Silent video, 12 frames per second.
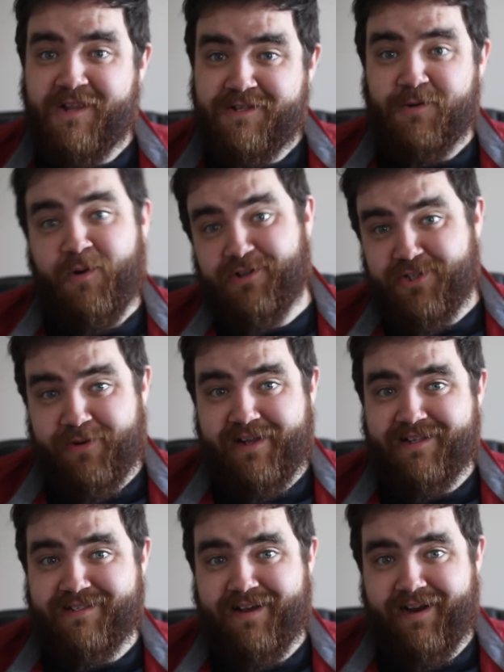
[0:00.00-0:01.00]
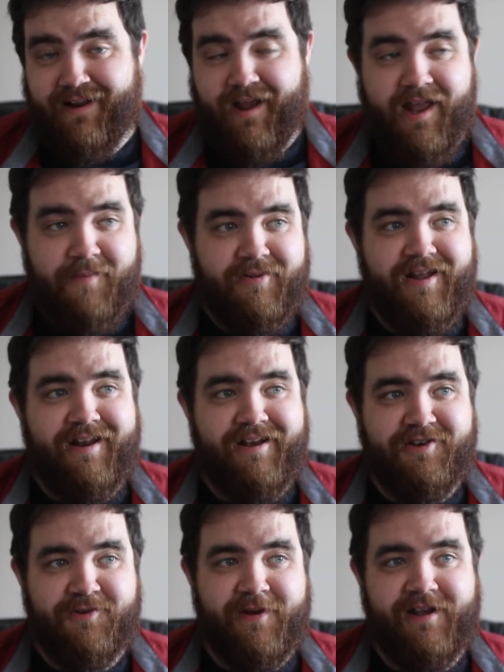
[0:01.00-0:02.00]
So all joking aside, I am planning
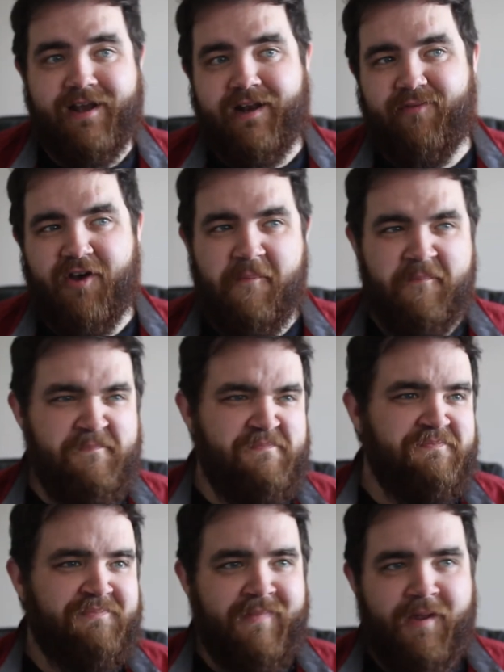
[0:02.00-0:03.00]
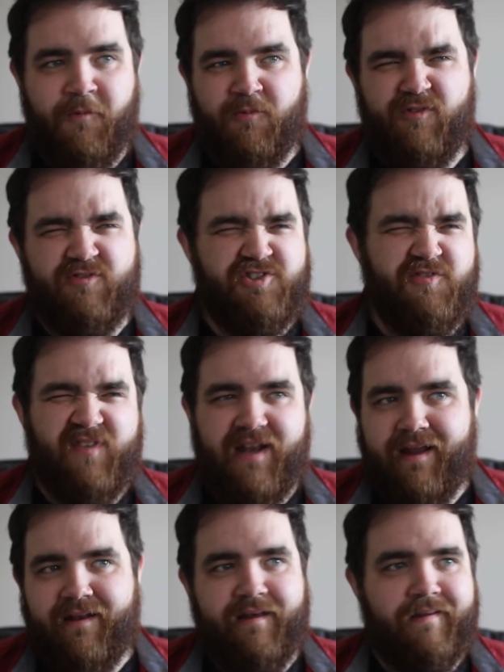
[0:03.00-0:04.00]
on doing kind of a
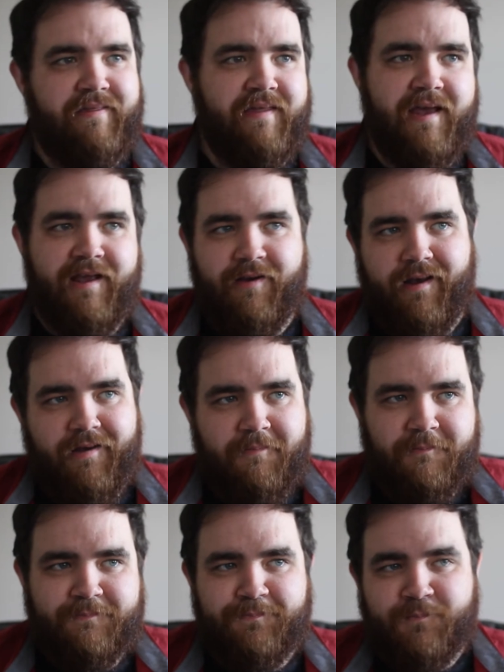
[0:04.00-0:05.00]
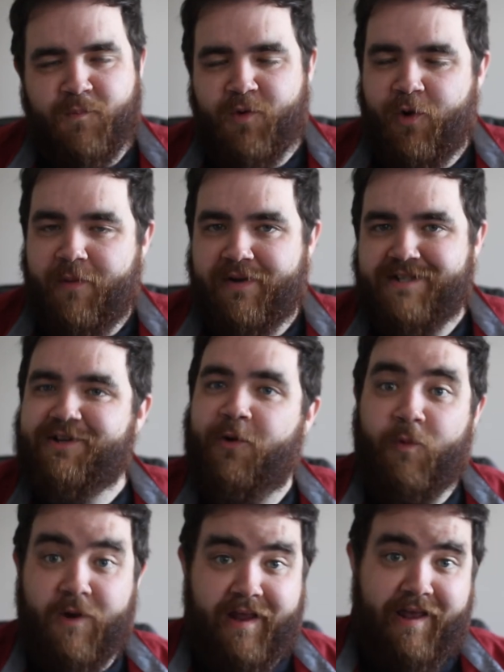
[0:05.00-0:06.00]
rejuvenating thing where I'm going to
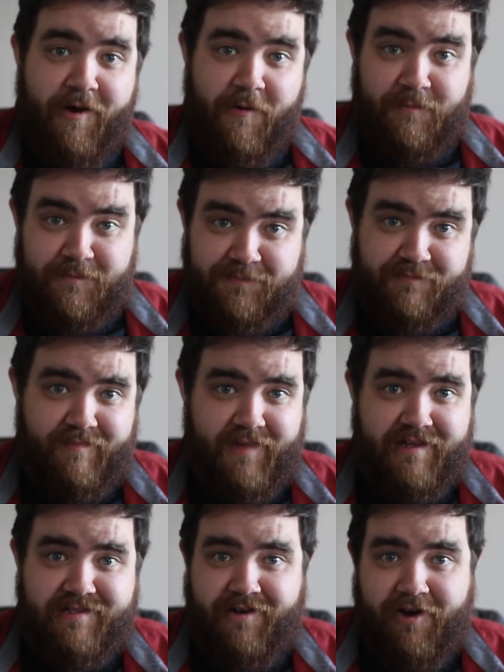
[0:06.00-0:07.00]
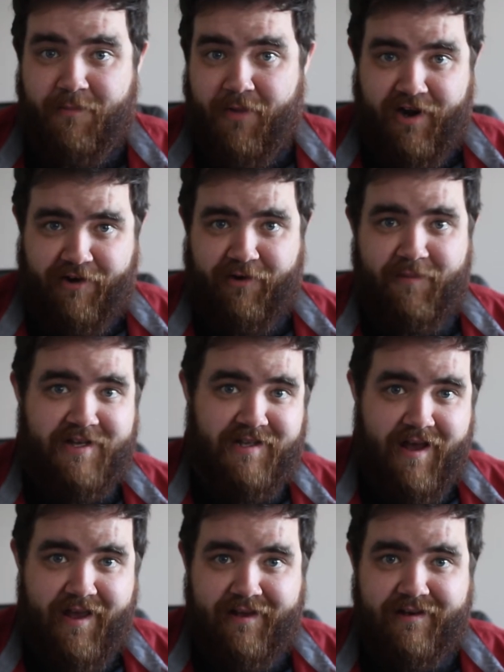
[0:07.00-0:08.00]
start working out and start monitoring my
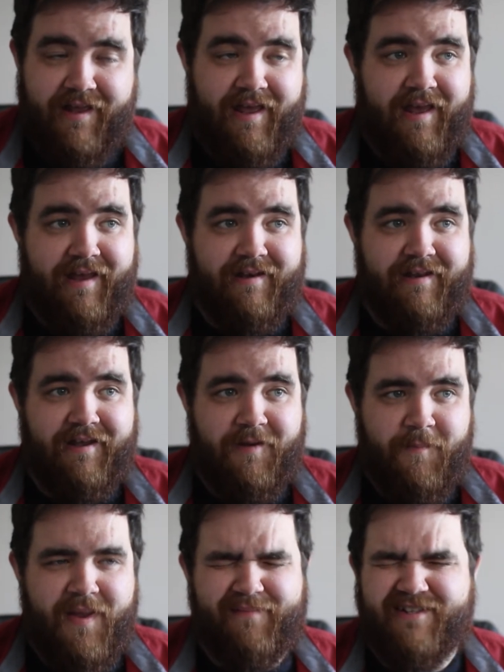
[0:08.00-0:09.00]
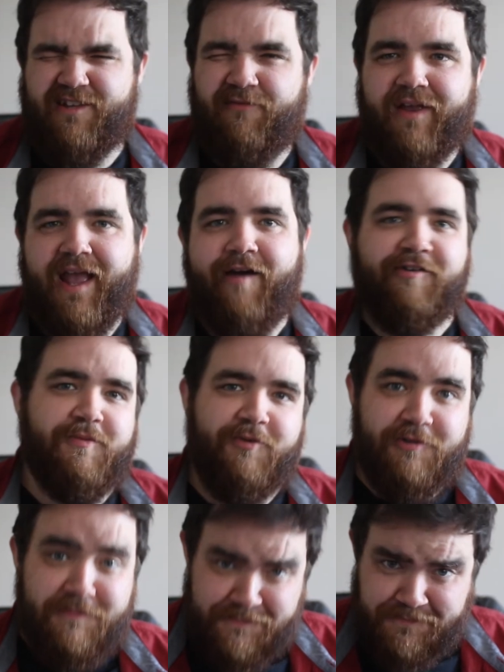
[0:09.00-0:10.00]
diet and make myself
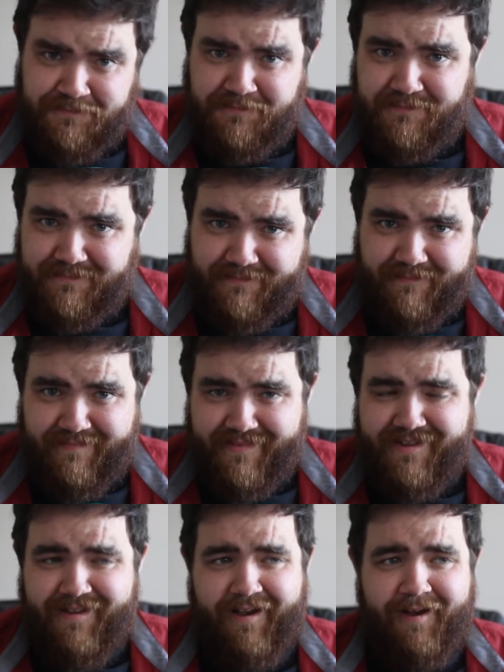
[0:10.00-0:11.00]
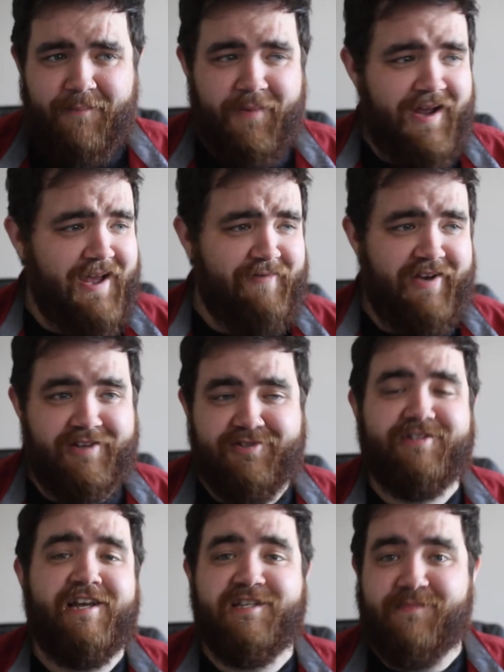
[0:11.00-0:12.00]
accountable. I have an
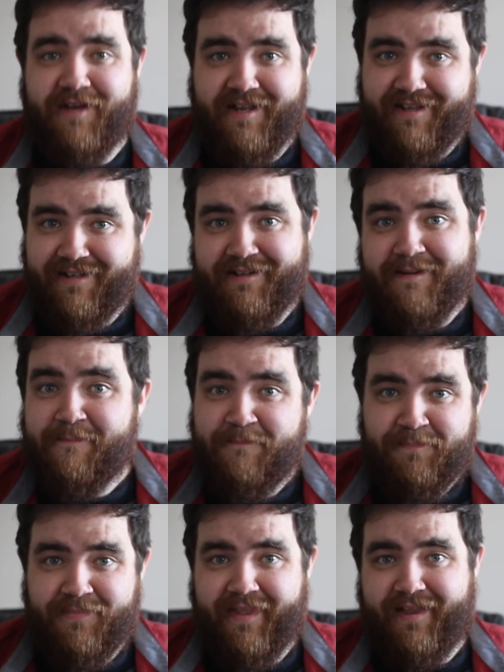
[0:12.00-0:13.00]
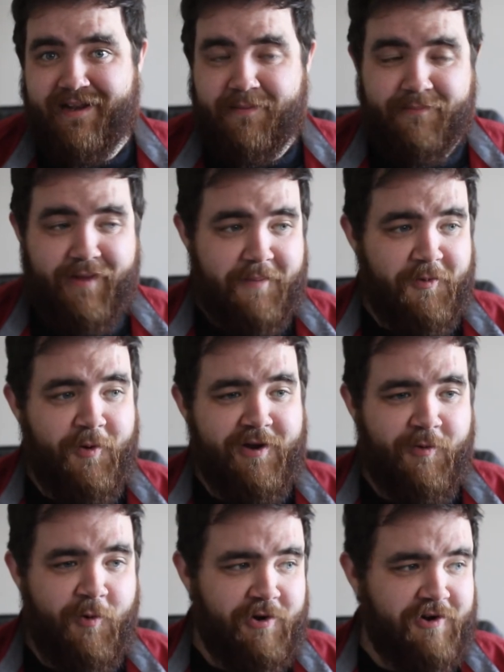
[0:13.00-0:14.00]
exercise bike that I'm going
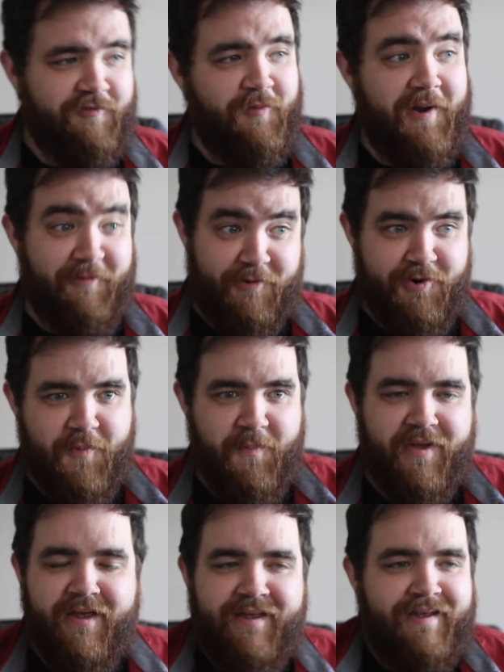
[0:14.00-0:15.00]
to order for my room,